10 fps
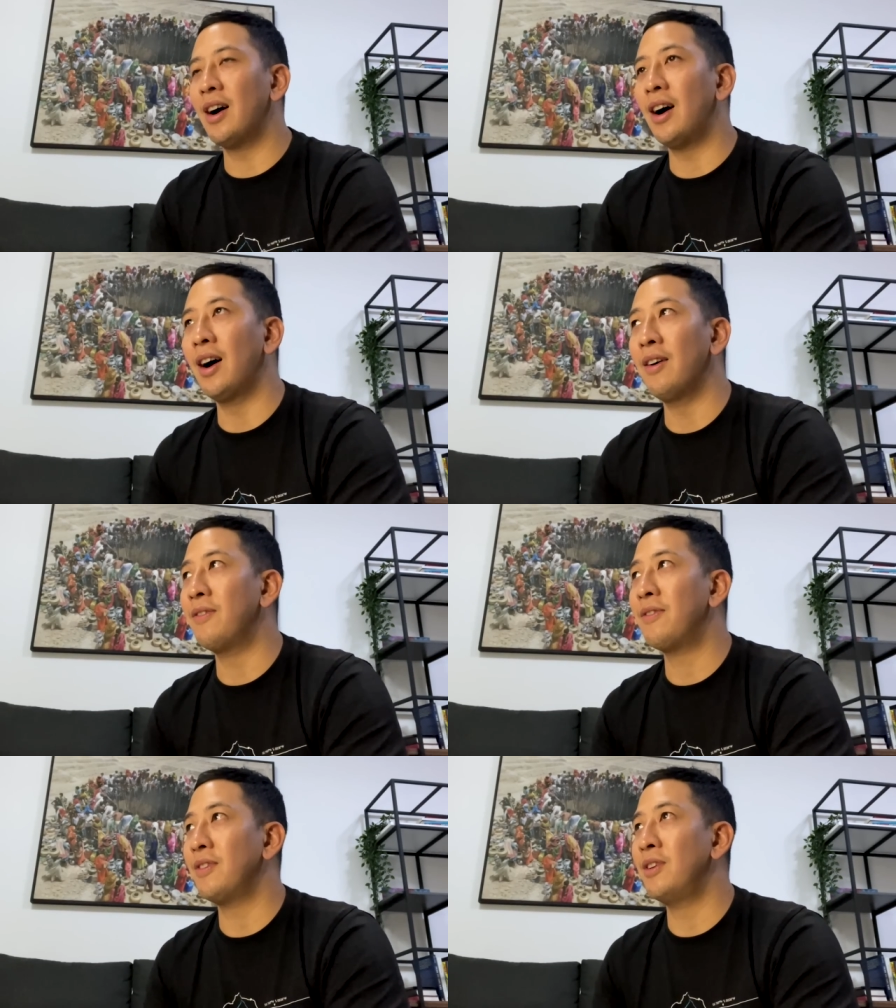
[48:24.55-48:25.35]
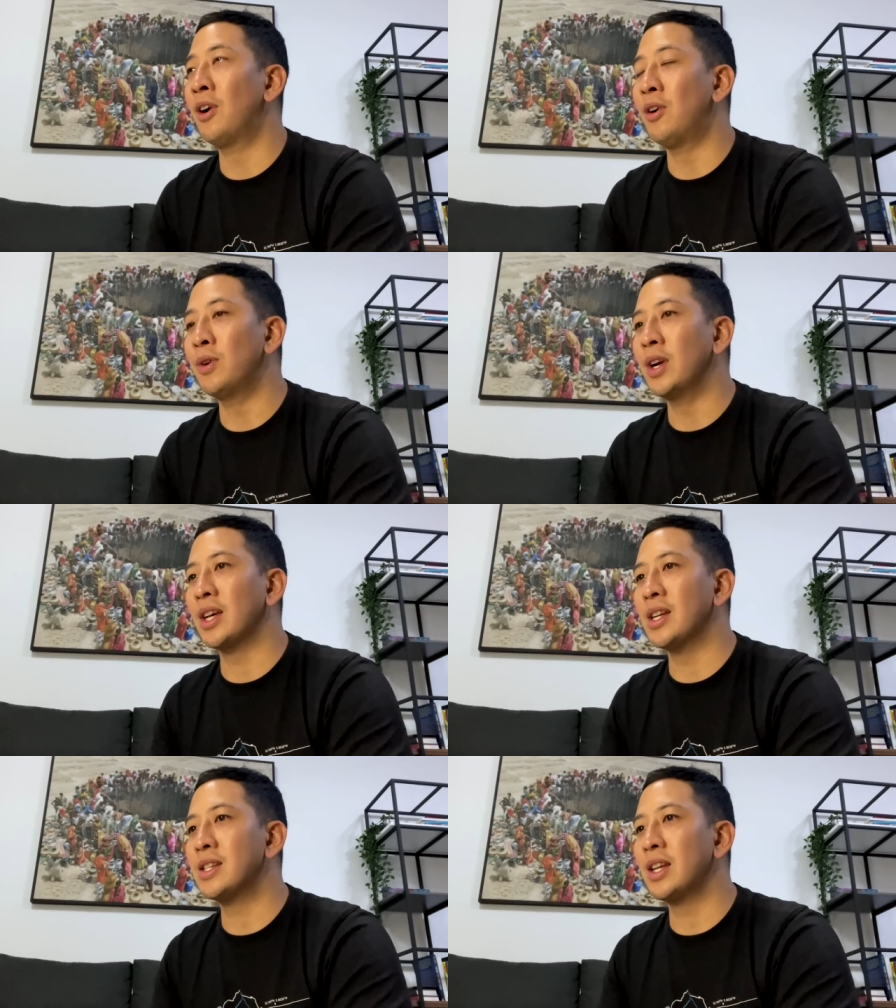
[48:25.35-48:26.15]
I've not really
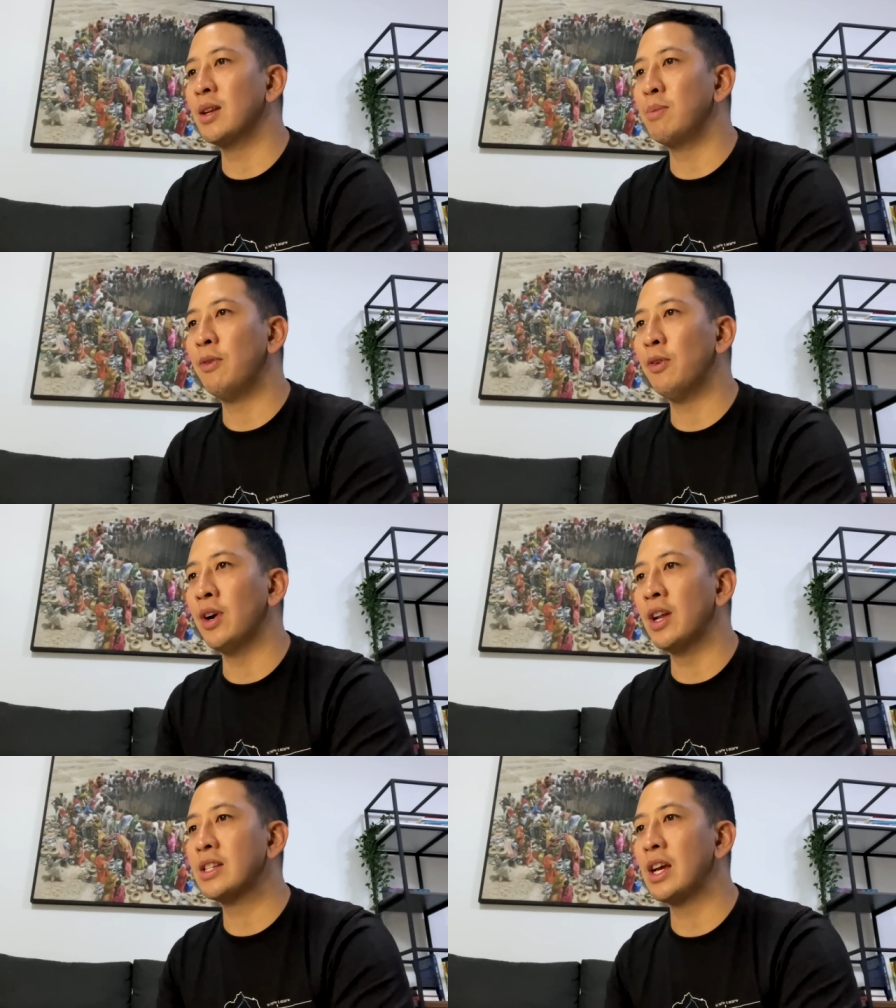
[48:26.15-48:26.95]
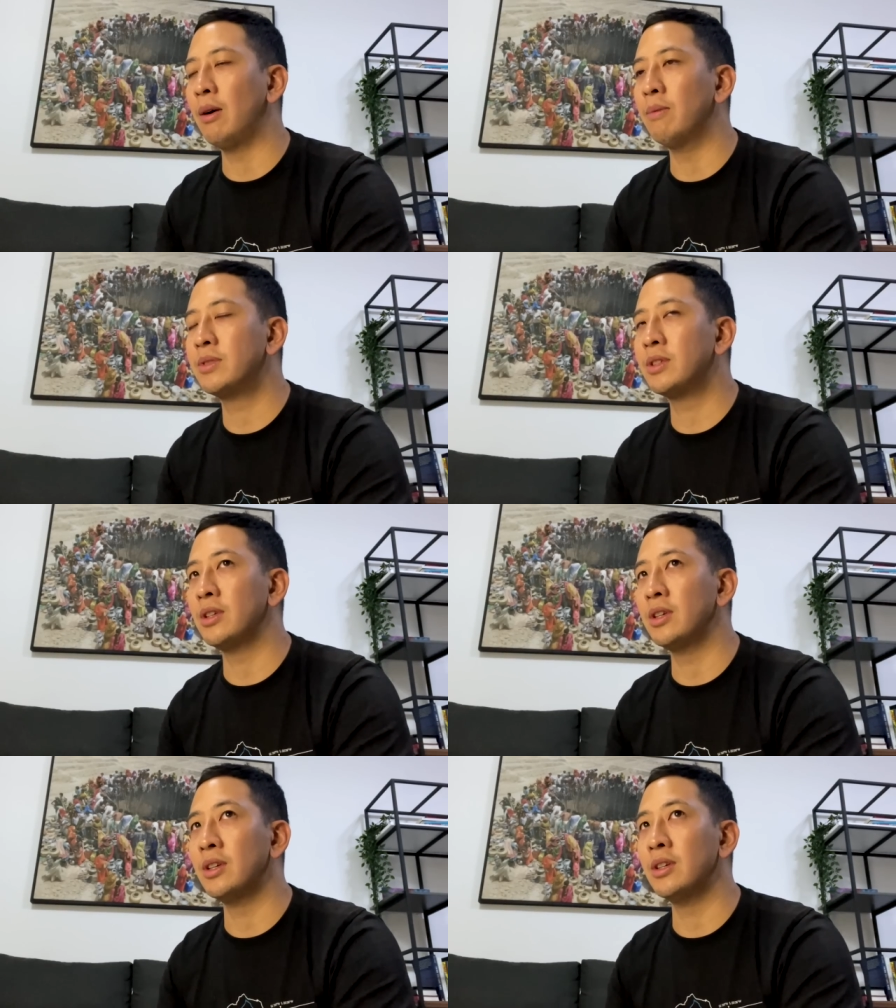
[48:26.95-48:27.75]
considered before, and it's helped
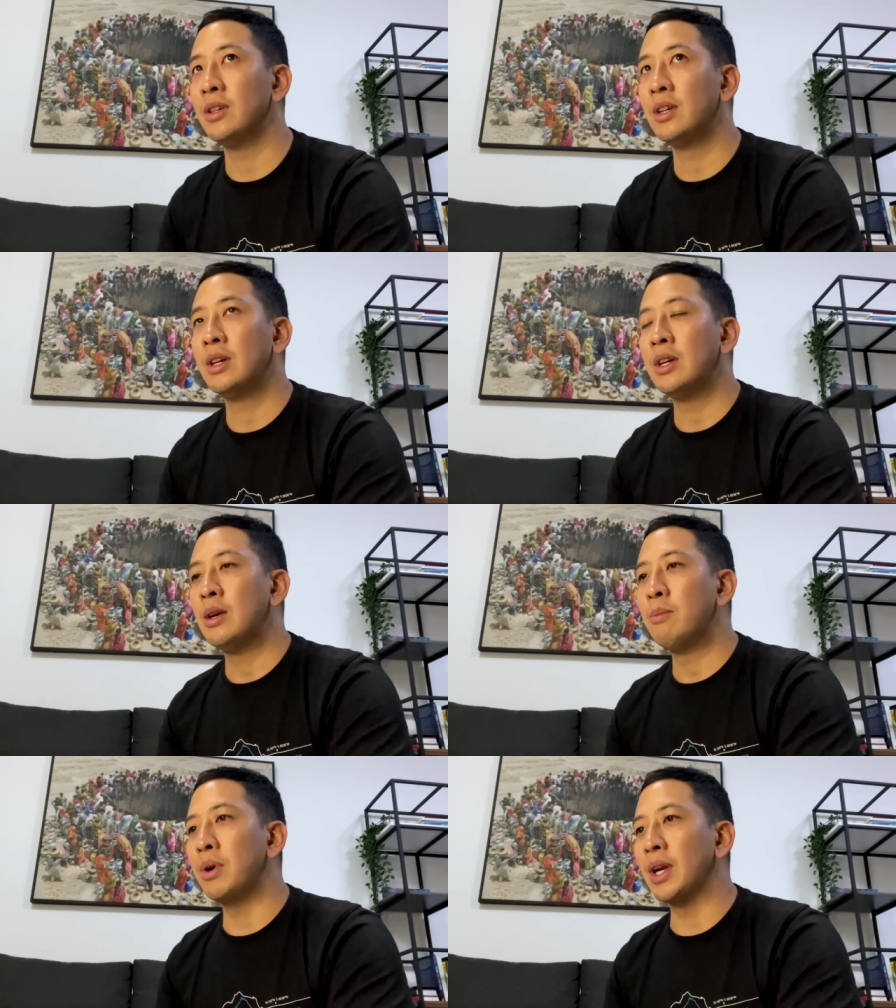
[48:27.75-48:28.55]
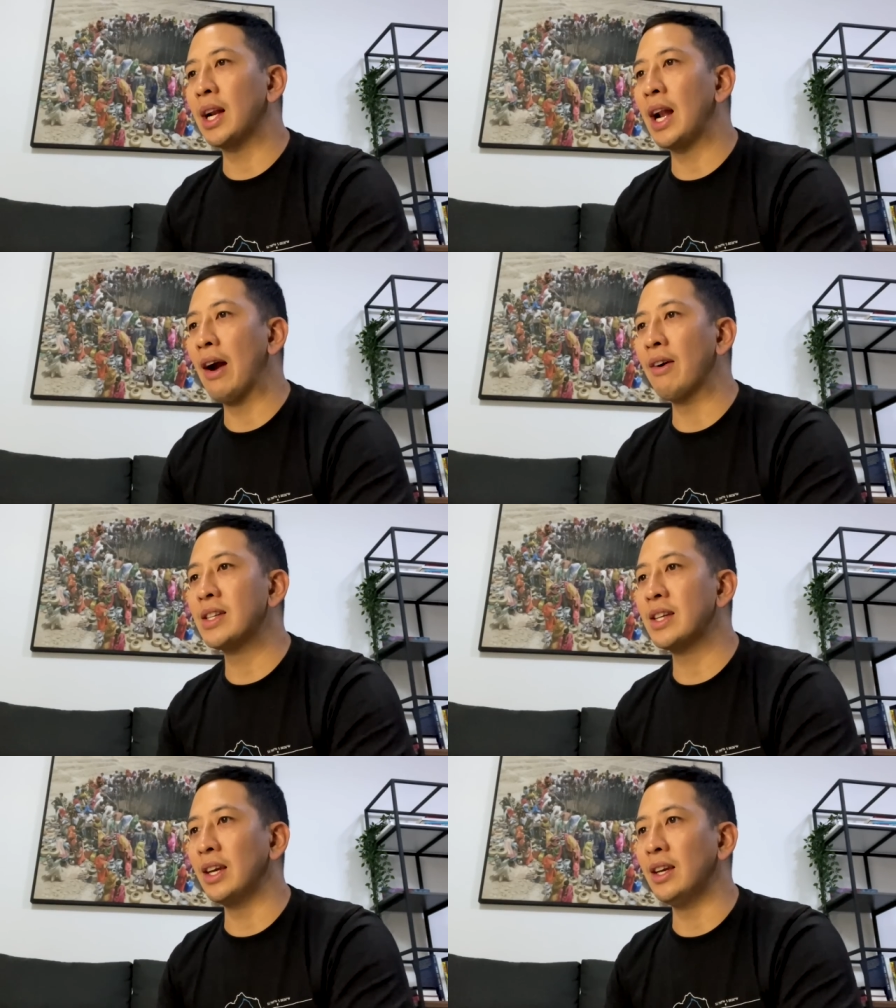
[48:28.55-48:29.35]
to bring
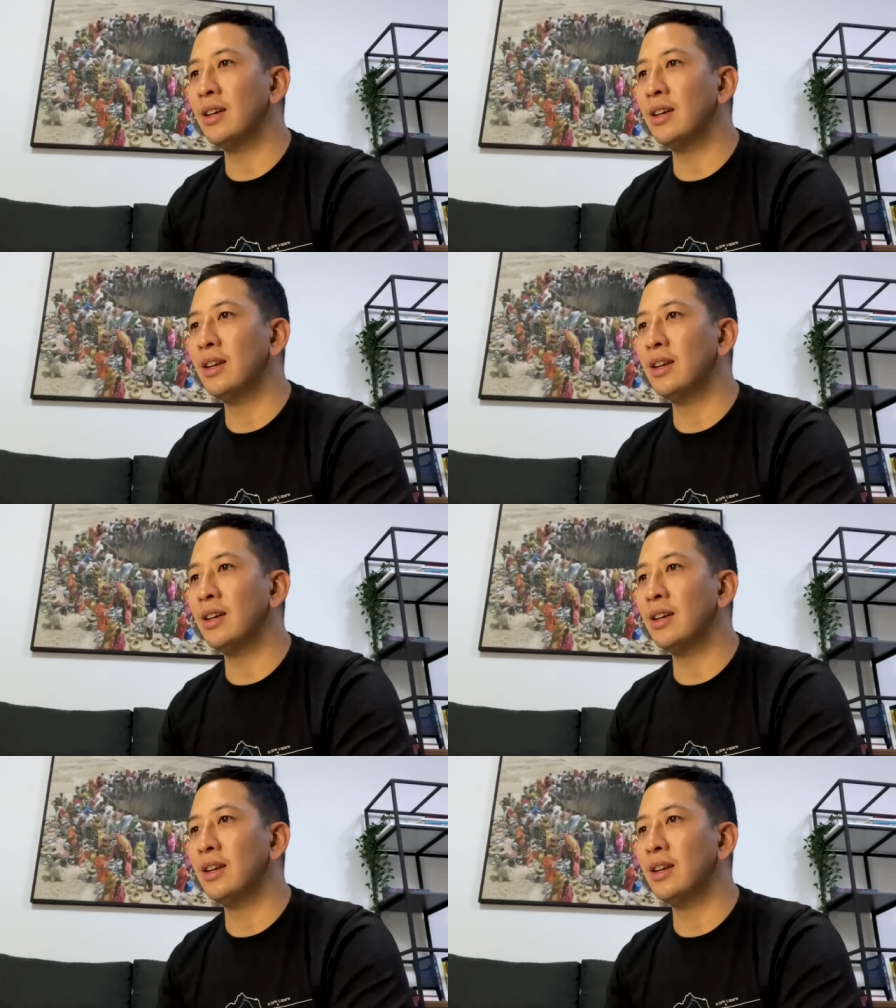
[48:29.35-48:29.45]
clarity